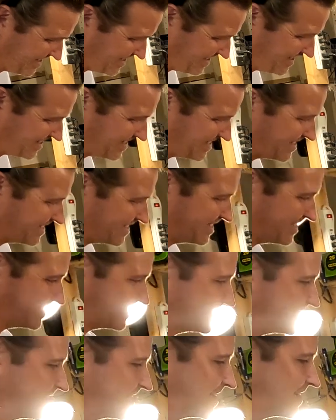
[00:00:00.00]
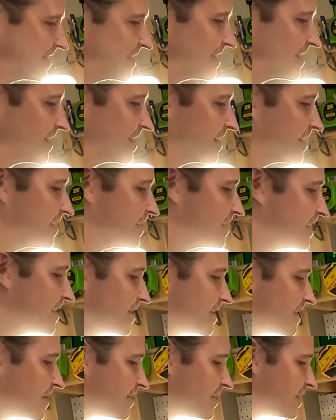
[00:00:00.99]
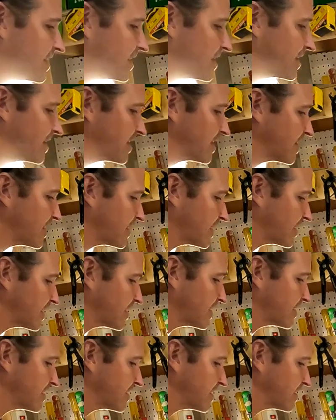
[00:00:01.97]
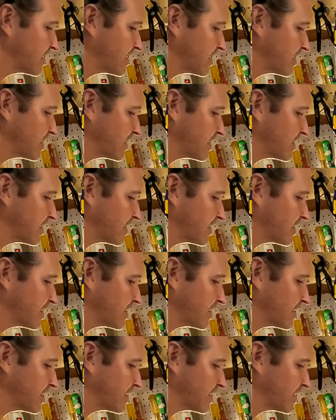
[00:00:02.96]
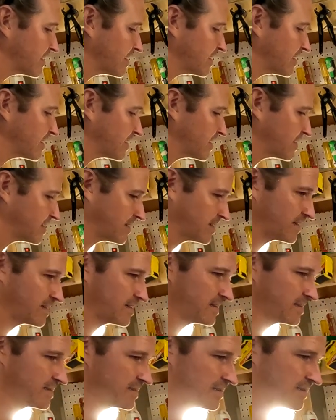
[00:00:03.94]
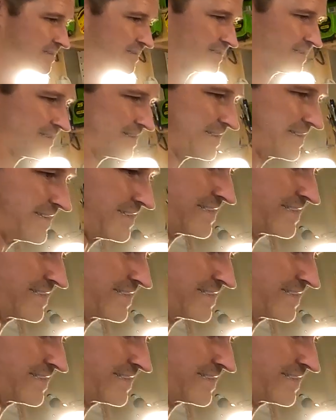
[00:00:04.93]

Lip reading: [no speech]